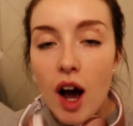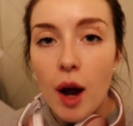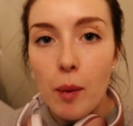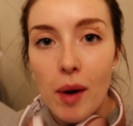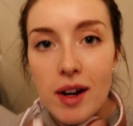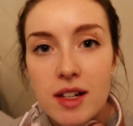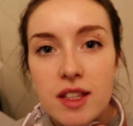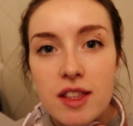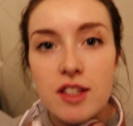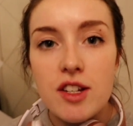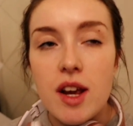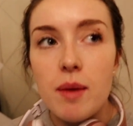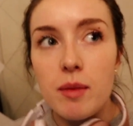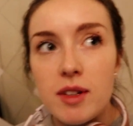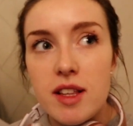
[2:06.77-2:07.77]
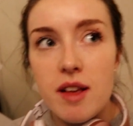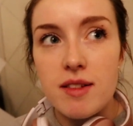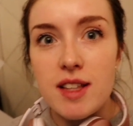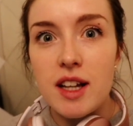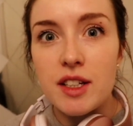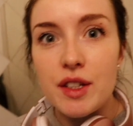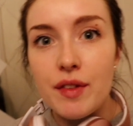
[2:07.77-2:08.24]
I went to the gym because I
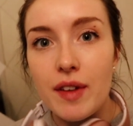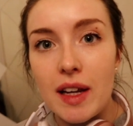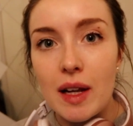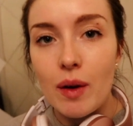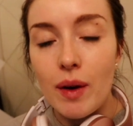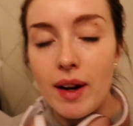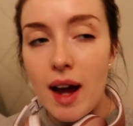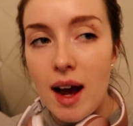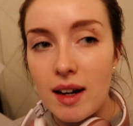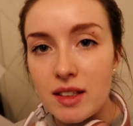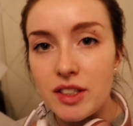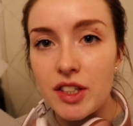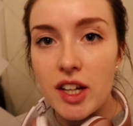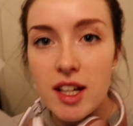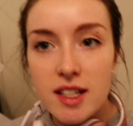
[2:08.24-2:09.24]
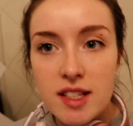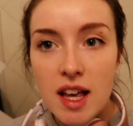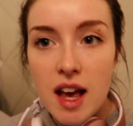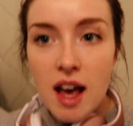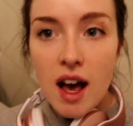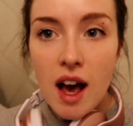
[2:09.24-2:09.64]
was actually feeling quite anxious.